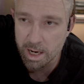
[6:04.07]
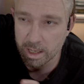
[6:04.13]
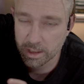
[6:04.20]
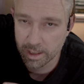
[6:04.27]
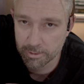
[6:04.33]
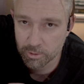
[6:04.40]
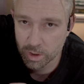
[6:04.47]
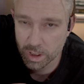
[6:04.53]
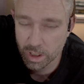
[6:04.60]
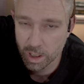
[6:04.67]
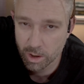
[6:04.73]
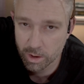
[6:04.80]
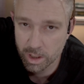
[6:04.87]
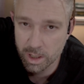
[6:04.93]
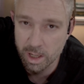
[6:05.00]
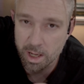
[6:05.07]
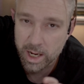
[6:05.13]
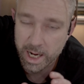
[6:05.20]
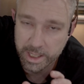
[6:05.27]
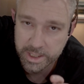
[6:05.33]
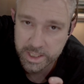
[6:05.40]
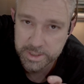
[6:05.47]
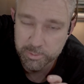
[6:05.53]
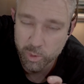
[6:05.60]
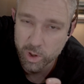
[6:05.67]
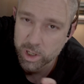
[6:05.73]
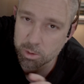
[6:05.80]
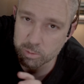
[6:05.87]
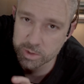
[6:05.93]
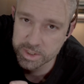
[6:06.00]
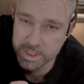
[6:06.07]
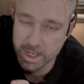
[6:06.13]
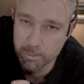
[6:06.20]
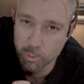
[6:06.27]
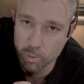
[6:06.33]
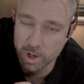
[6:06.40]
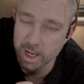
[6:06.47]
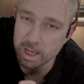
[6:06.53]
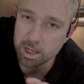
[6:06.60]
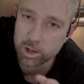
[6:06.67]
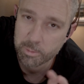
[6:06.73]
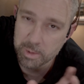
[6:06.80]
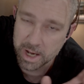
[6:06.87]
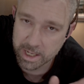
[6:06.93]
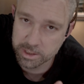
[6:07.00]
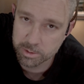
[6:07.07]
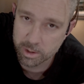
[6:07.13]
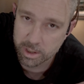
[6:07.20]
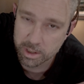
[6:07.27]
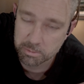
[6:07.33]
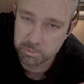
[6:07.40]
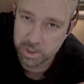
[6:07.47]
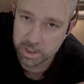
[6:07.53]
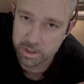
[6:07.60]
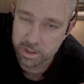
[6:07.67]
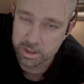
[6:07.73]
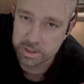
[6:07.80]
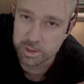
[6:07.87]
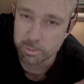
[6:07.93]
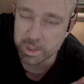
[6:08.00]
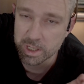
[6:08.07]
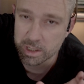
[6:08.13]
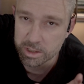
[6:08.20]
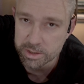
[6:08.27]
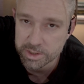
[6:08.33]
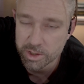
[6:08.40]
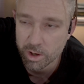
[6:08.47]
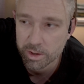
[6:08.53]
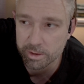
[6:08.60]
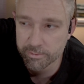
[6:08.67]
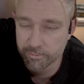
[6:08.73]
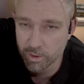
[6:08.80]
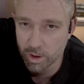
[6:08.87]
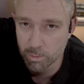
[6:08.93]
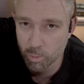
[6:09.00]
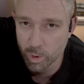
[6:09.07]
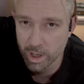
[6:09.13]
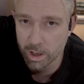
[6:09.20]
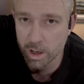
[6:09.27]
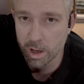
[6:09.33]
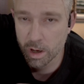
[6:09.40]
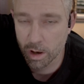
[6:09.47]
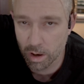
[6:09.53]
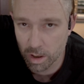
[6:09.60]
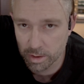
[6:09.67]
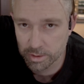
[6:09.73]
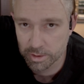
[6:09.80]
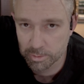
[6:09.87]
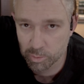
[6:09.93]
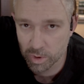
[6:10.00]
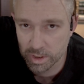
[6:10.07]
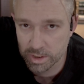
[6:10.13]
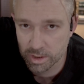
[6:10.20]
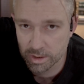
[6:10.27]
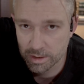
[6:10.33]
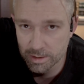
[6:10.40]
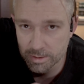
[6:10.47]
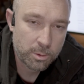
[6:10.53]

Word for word: and leave it alone. At this point, we'll step away and go back to our computer so we can install the firmware onto the printer.